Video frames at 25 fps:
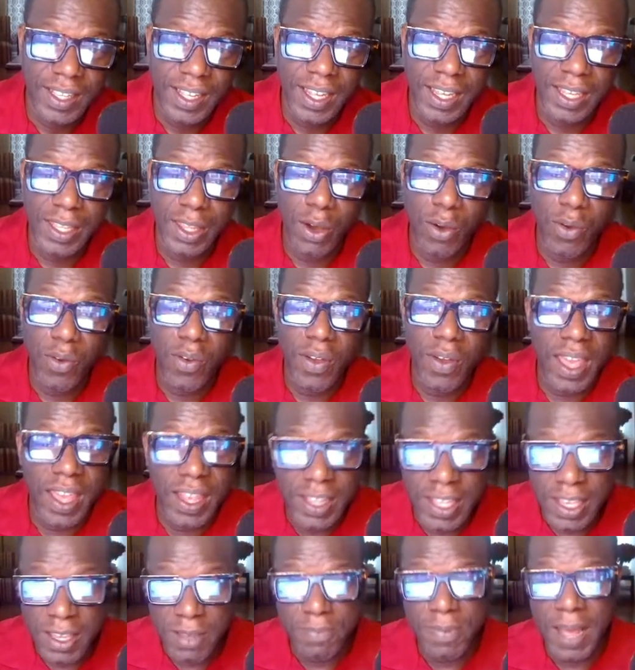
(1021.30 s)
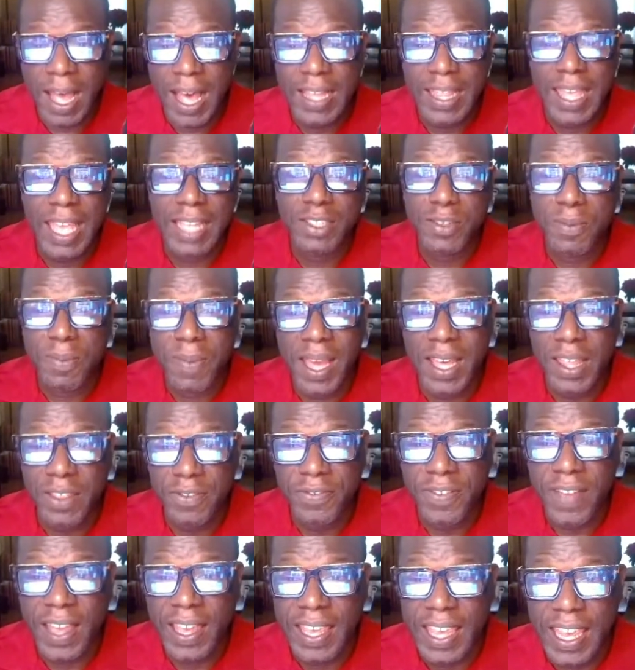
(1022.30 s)
Anybody, as a matter
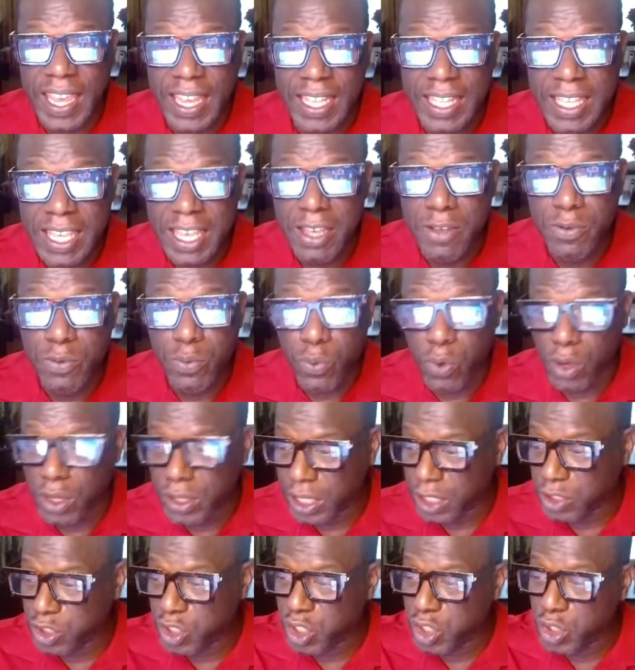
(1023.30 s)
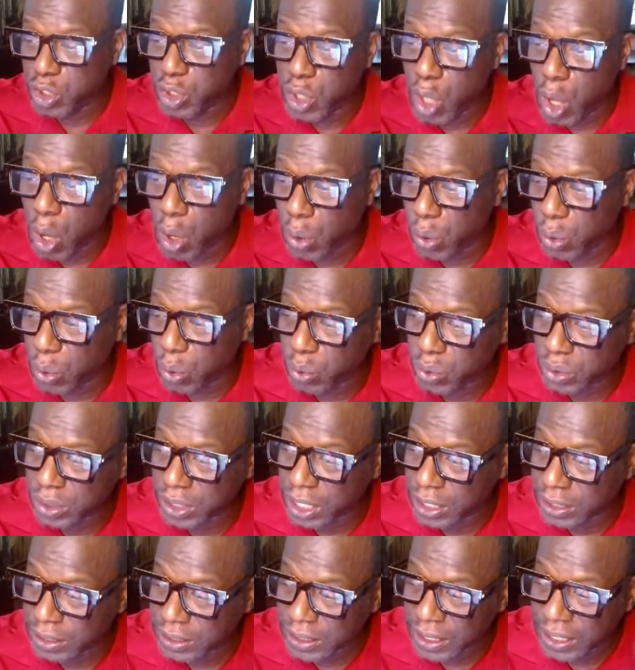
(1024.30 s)
of fact, anyone that
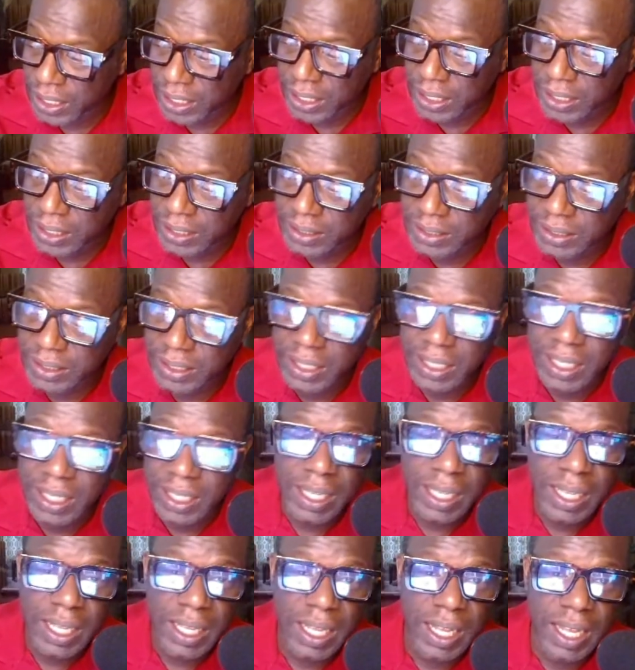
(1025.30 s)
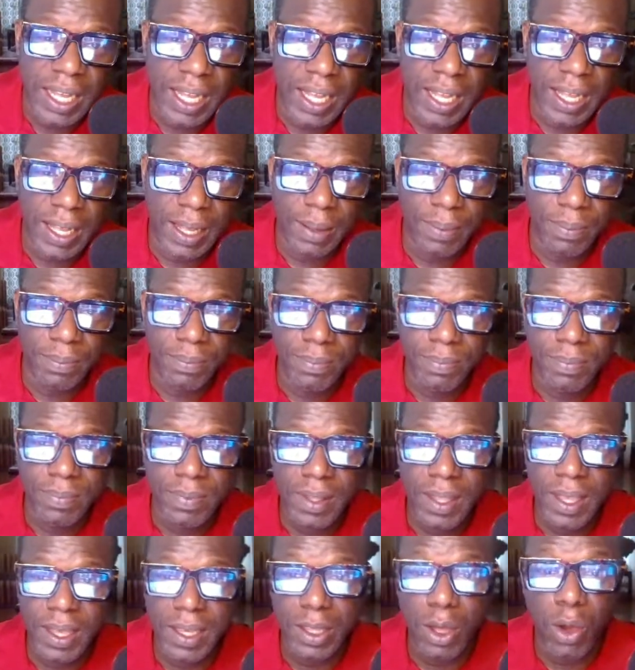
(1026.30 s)
that needs um,
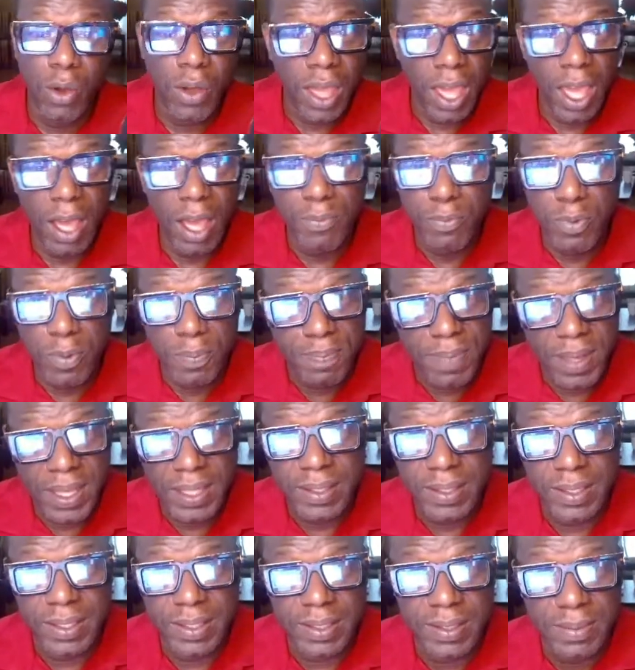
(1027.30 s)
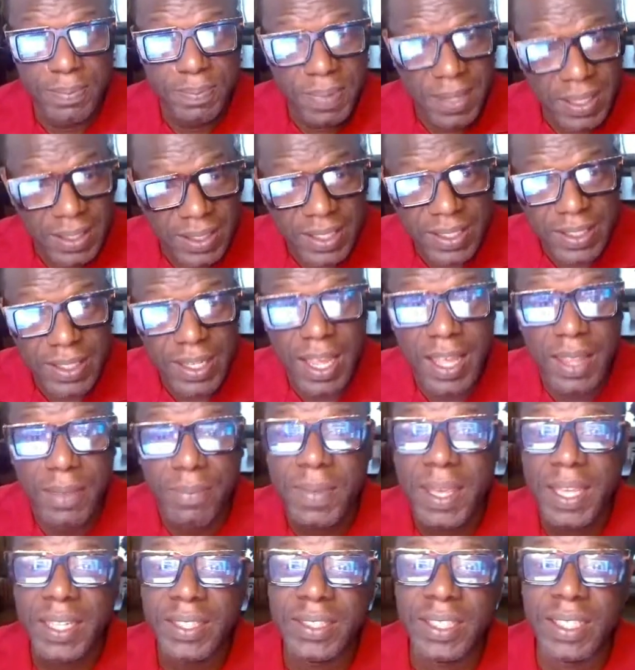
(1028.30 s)
help with business
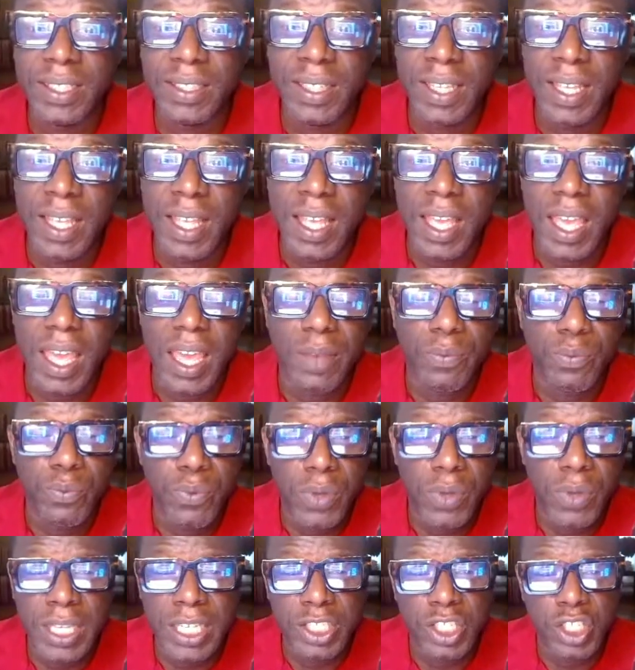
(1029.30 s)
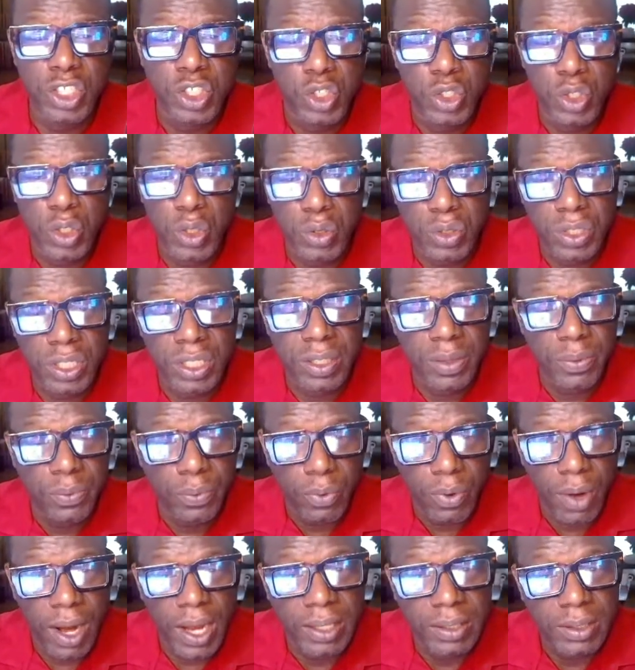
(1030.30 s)
automation, and really just using the
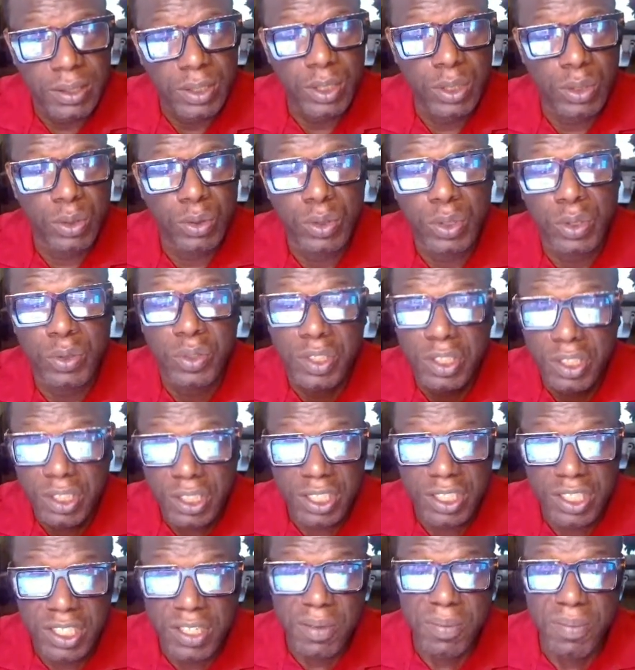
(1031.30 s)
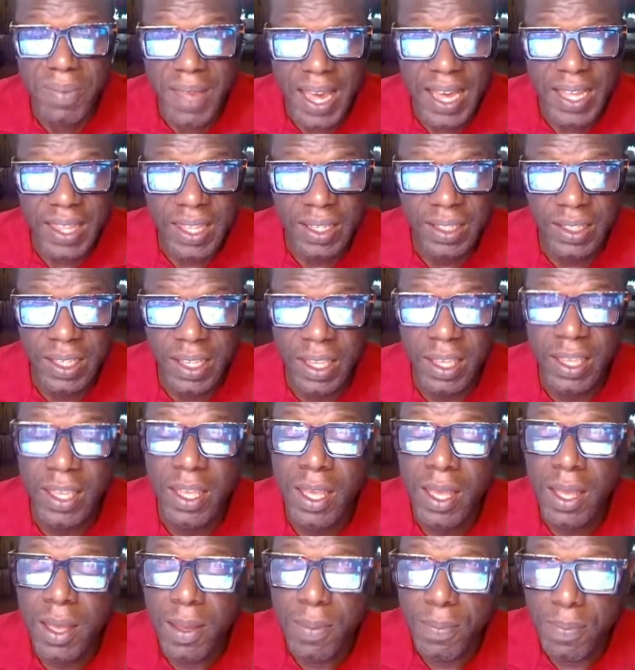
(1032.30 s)
right tool to systematically
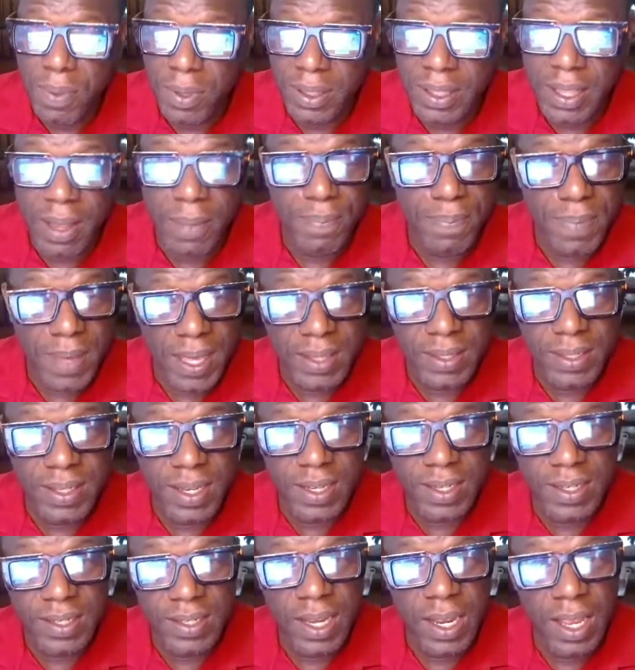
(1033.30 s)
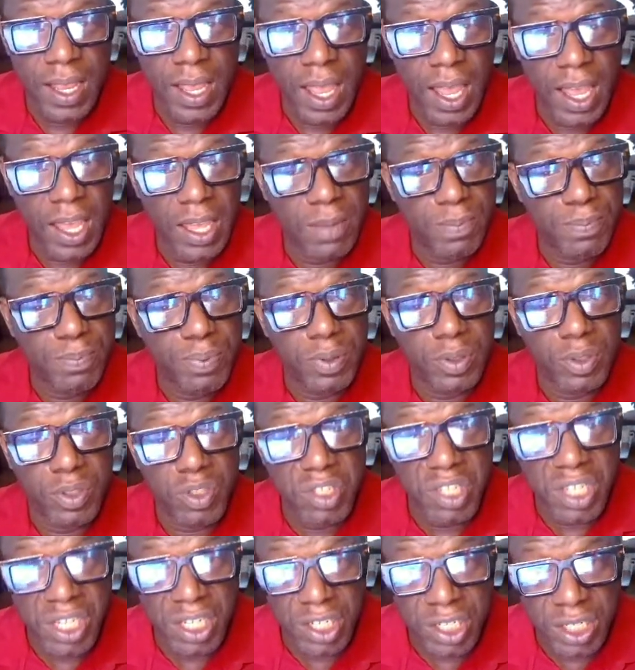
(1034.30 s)
put that business in
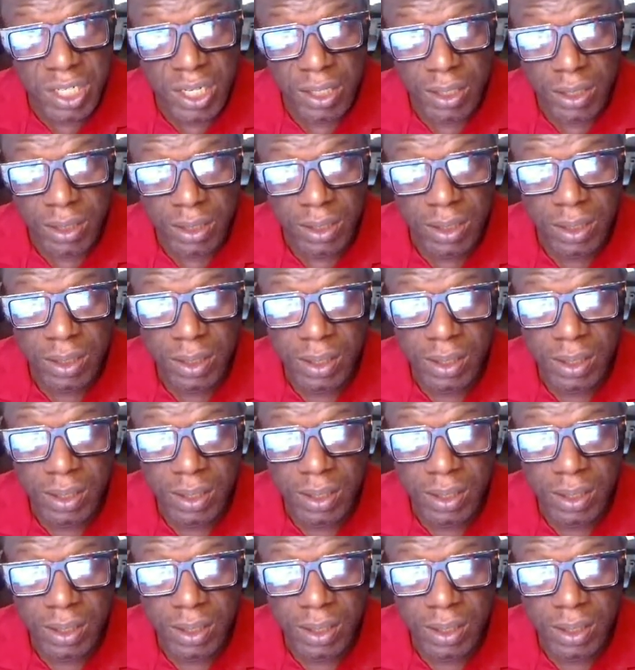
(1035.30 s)
position,